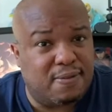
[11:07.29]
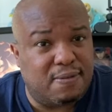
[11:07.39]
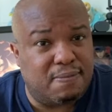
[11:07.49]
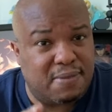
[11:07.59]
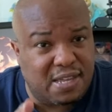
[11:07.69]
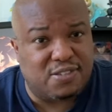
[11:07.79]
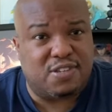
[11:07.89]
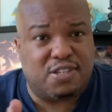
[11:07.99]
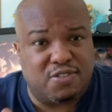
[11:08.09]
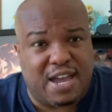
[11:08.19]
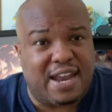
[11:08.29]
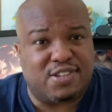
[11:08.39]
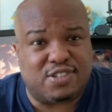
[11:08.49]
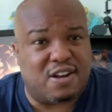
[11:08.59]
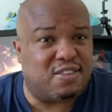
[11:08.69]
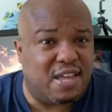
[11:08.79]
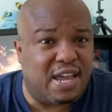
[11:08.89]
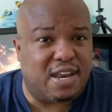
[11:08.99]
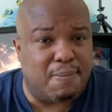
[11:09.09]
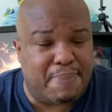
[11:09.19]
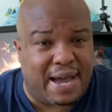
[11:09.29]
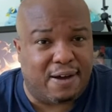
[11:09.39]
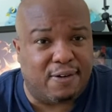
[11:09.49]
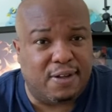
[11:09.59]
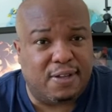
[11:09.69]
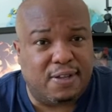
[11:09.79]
means that you got to start thinking about